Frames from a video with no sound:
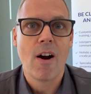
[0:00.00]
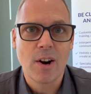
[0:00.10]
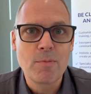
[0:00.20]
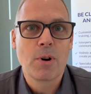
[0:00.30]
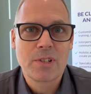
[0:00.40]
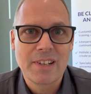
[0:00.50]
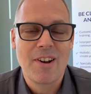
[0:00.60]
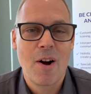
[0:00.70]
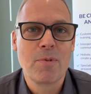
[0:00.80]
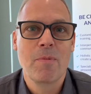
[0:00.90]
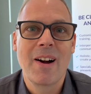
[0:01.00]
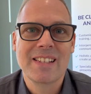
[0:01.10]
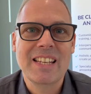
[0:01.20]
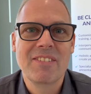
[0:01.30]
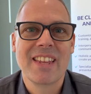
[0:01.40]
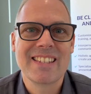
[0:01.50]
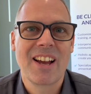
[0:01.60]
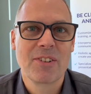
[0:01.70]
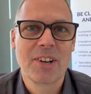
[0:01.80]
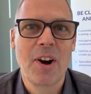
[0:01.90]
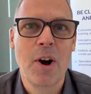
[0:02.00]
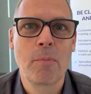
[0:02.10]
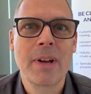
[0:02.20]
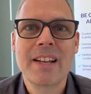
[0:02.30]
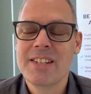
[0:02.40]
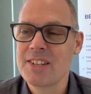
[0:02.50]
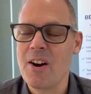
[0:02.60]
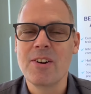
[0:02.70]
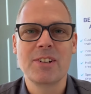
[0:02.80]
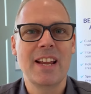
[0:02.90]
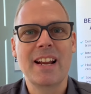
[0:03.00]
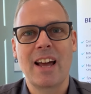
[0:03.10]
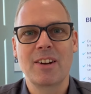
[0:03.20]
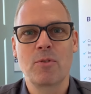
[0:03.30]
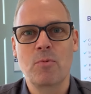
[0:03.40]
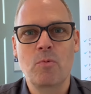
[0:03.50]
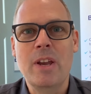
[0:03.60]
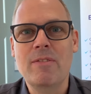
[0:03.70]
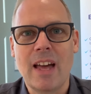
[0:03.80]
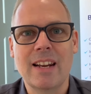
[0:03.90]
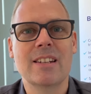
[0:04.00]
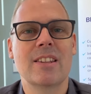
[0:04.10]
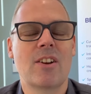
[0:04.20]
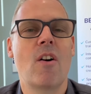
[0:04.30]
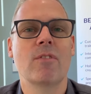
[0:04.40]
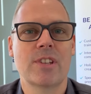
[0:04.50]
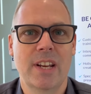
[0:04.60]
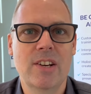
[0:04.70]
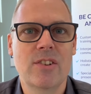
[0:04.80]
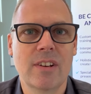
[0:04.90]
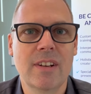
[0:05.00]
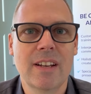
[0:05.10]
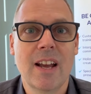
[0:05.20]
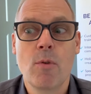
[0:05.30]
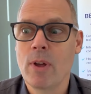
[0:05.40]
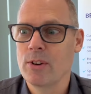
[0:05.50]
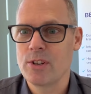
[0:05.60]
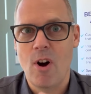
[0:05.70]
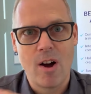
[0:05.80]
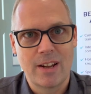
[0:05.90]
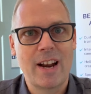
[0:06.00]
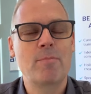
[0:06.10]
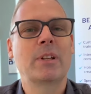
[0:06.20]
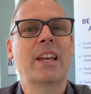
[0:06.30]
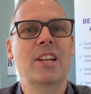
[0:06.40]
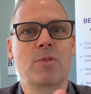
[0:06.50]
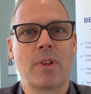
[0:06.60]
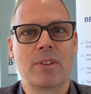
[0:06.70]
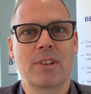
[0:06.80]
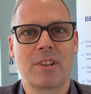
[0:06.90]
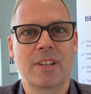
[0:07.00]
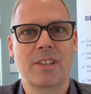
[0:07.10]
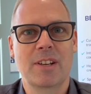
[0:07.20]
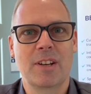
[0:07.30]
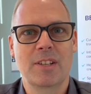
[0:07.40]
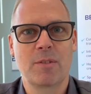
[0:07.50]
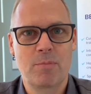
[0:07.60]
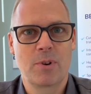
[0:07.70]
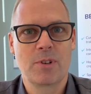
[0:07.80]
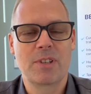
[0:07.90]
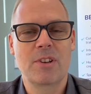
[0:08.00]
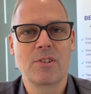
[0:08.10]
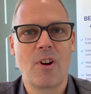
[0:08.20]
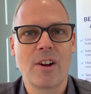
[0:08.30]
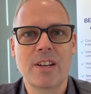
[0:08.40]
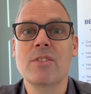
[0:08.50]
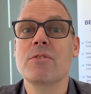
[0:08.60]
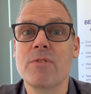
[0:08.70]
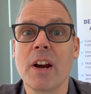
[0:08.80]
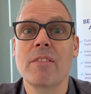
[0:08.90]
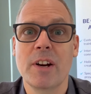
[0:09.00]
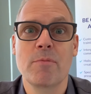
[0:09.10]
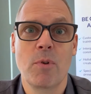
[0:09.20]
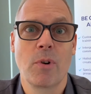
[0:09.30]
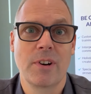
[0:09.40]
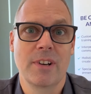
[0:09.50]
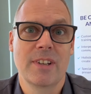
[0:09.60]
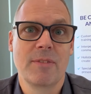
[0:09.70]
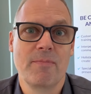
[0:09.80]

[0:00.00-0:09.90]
are emotionally compromised, even if they sound calm. Just understanding how to weave that into the conversation whether it's an online application, whether it's a, it's a, it's a person that you're talking to is very, very important.